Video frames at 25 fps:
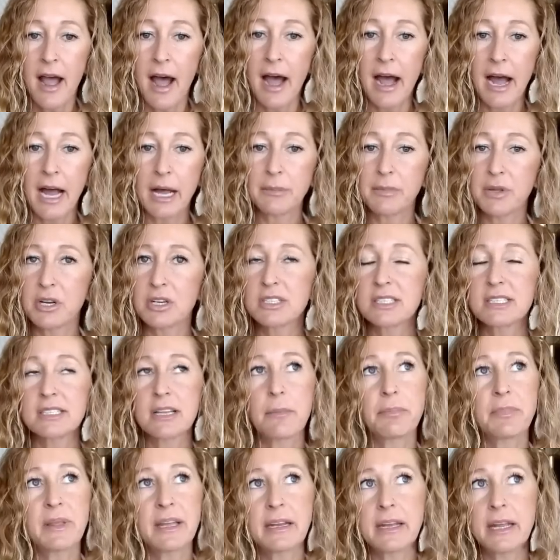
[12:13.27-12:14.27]
There's
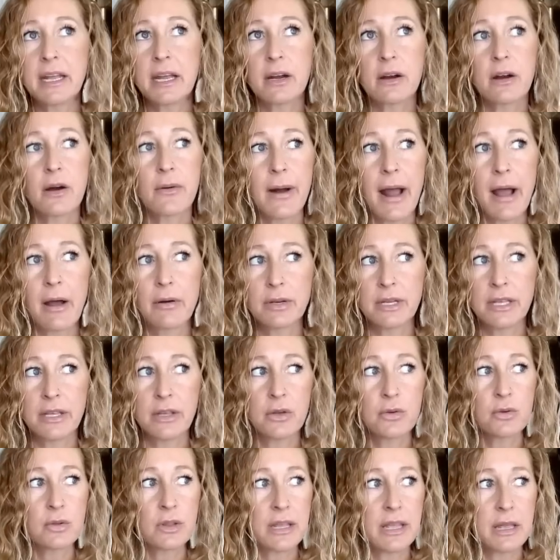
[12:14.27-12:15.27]
something here around
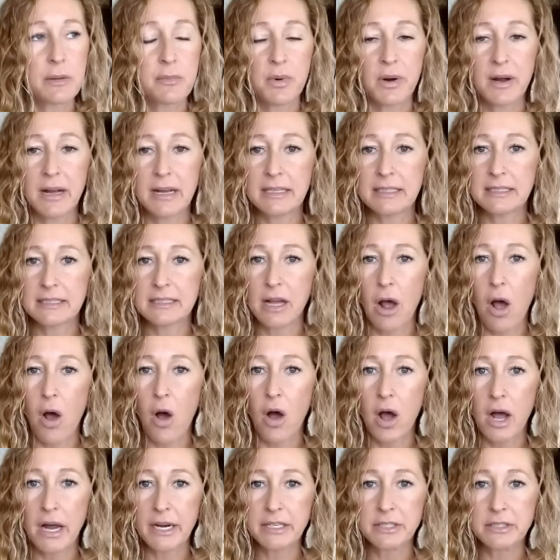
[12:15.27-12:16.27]
you, Libras,
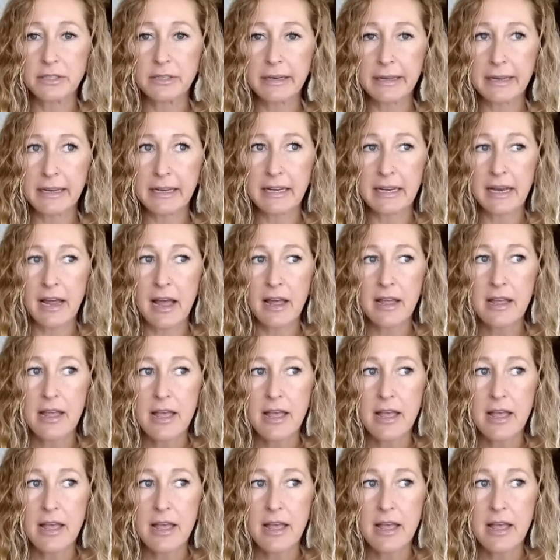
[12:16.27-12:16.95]
honoring